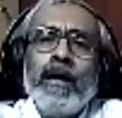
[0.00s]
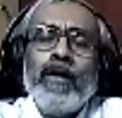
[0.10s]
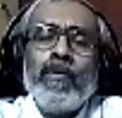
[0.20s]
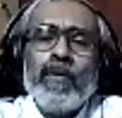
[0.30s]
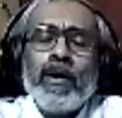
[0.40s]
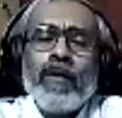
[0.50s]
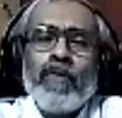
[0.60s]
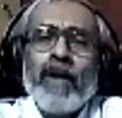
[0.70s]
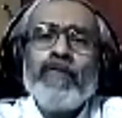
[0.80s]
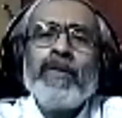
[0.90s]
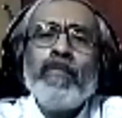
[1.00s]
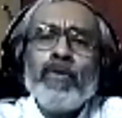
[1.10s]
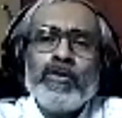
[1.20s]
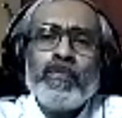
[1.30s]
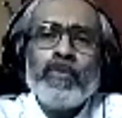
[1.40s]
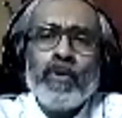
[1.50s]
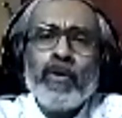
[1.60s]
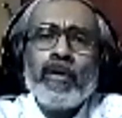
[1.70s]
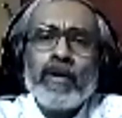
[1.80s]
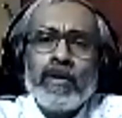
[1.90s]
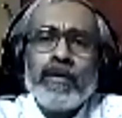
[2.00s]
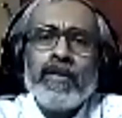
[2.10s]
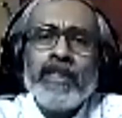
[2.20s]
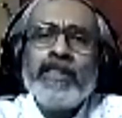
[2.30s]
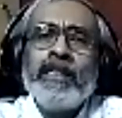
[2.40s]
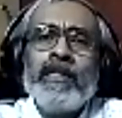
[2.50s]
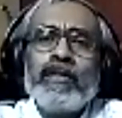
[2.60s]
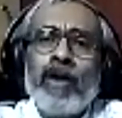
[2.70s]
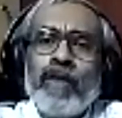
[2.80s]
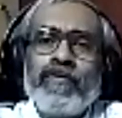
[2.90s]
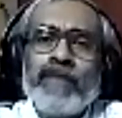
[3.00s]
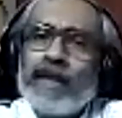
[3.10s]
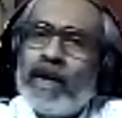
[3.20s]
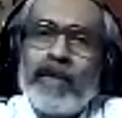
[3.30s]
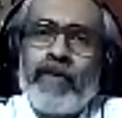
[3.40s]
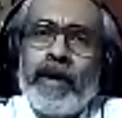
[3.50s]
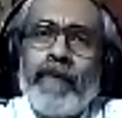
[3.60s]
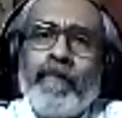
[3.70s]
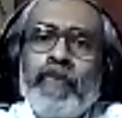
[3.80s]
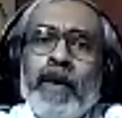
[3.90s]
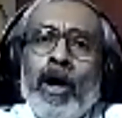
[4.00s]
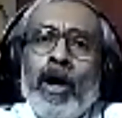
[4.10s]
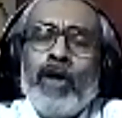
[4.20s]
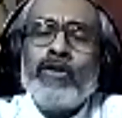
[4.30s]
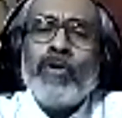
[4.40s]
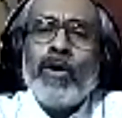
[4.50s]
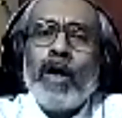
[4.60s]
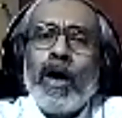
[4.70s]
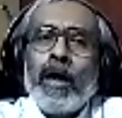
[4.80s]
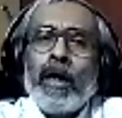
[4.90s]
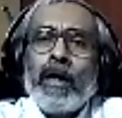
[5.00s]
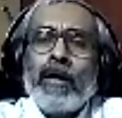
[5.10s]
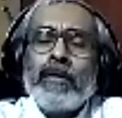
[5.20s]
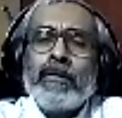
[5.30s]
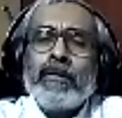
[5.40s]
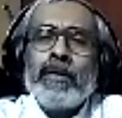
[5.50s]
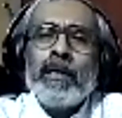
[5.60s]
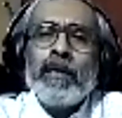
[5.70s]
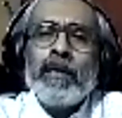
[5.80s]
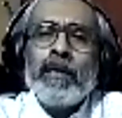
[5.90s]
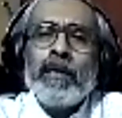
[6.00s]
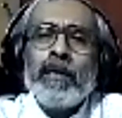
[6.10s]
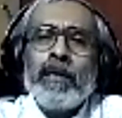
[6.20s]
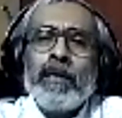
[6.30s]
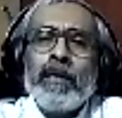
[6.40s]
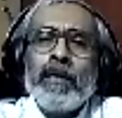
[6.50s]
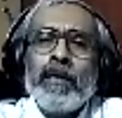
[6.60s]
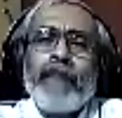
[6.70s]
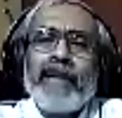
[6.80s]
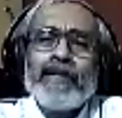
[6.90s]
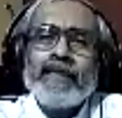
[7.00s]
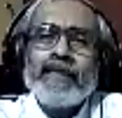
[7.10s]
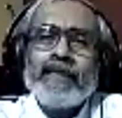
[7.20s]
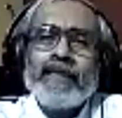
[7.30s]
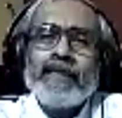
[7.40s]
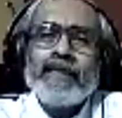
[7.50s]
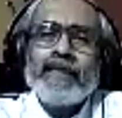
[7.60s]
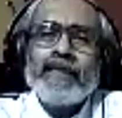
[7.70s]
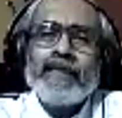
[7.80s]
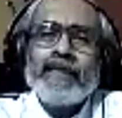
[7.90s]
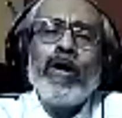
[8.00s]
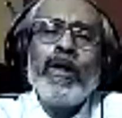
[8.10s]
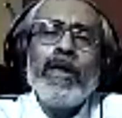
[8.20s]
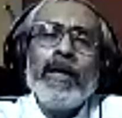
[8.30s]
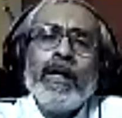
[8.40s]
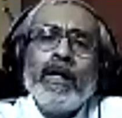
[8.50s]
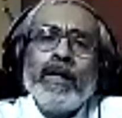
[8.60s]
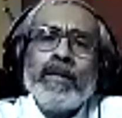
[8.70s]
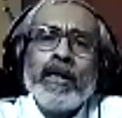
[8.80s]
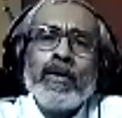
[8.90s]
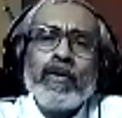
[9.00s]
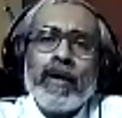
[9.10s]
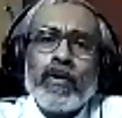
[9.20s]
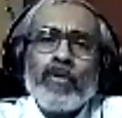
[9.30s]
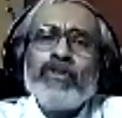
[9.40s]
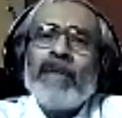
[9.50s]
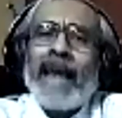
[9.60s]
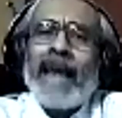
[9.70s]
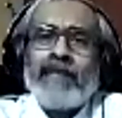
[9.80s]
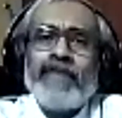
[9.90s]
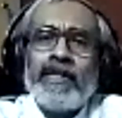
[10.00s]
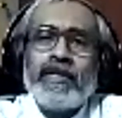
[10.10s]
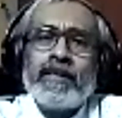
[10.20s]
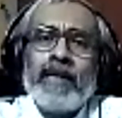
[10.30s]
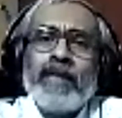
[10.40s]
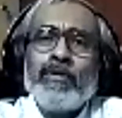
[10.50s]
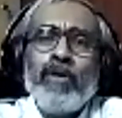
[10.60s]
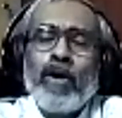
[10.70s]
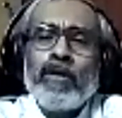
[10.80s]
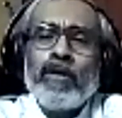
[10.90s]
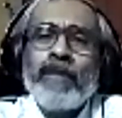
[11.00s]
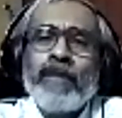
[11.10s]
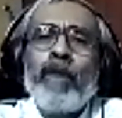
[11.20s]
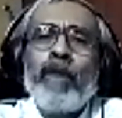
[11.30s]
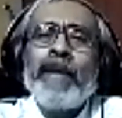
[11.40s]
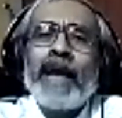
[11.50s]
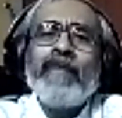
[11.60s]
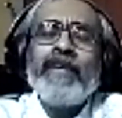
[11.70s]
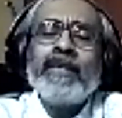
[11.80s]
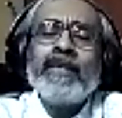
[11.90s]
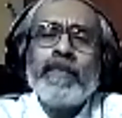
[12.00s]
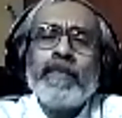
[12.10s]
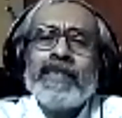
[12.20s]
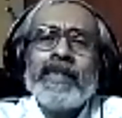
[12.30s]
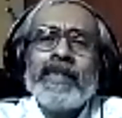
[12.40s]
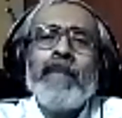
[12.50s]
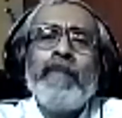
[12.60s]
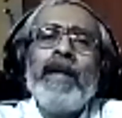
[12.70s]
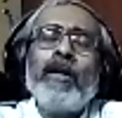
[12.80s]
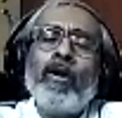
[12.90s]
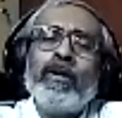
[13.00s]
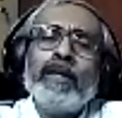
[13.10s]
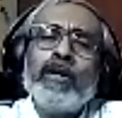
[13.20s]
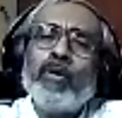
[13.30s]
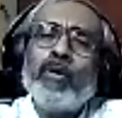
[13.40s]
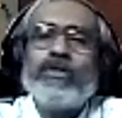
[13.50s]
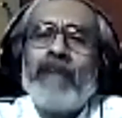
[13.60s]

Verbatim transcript: uh, one of the most poor regions of the country. So uh, the people, they base their livelihood on the coastal activities. And so a lot of economic activities are basically built on the coastline.